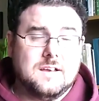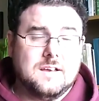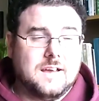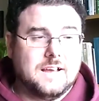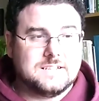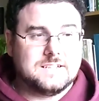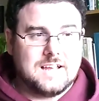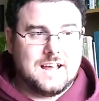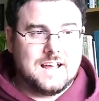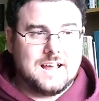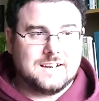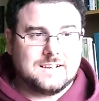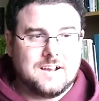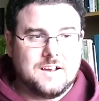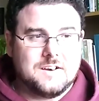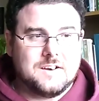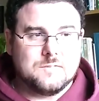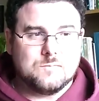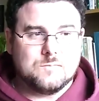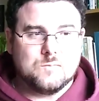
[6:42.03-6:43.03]
It's not
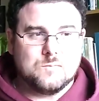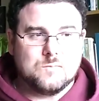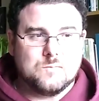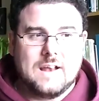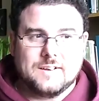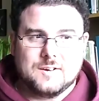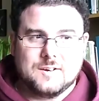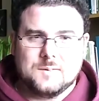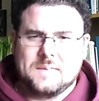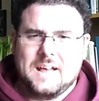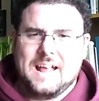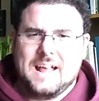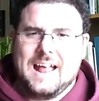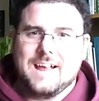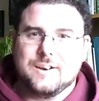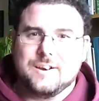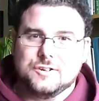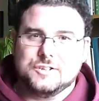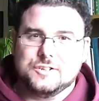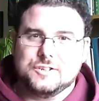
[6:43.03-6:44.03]
kind of welling up that
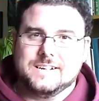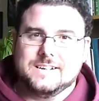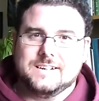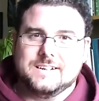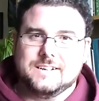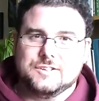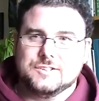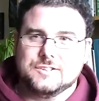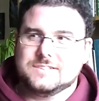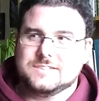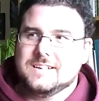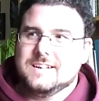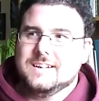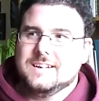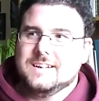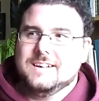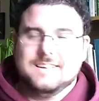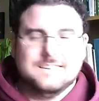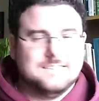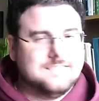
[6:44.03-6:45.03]
energy, and you just,
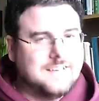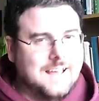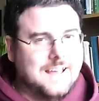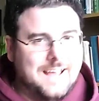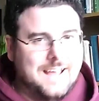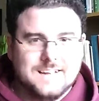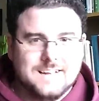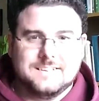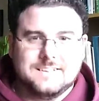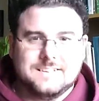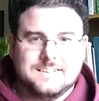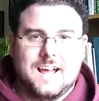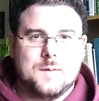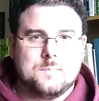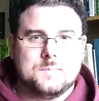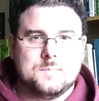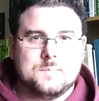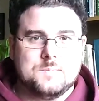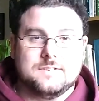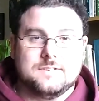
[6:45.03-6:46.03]
the head
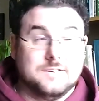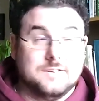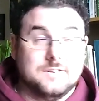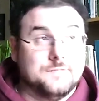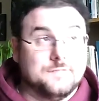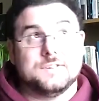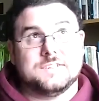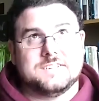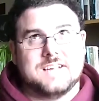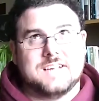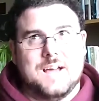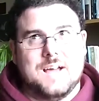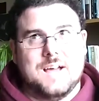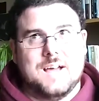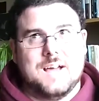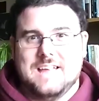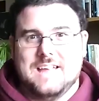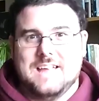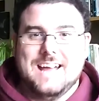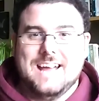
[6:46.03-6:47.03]
taps or the foot taps,
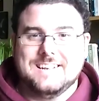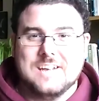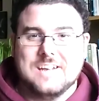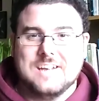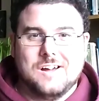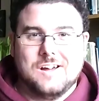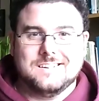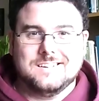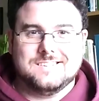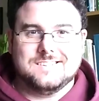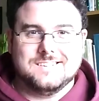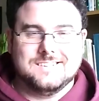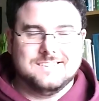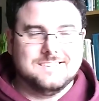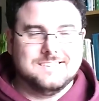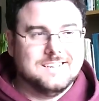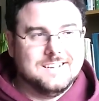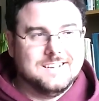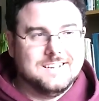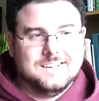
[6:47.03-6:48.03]
the head nods,
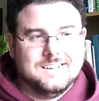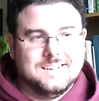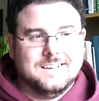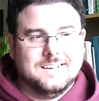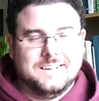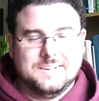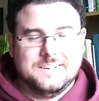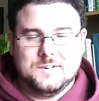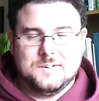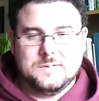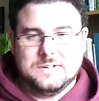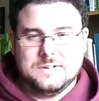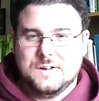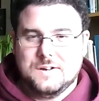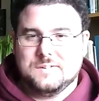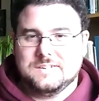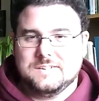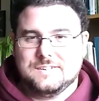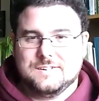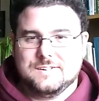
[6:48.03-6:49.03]
and when no
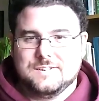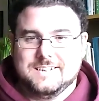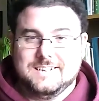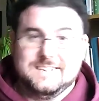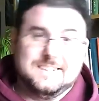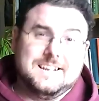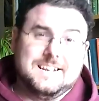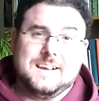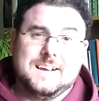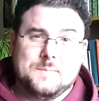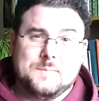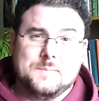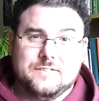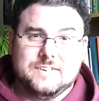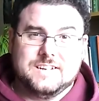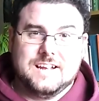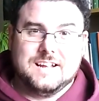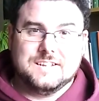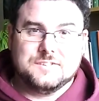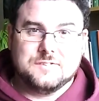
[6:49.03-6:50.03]
one's looking, you take a bit of a
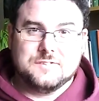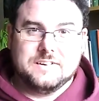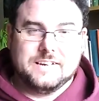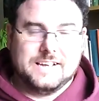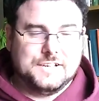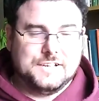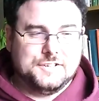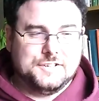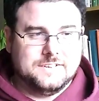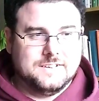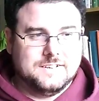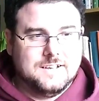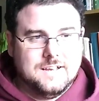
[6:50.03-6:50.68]
dance around the kitchen.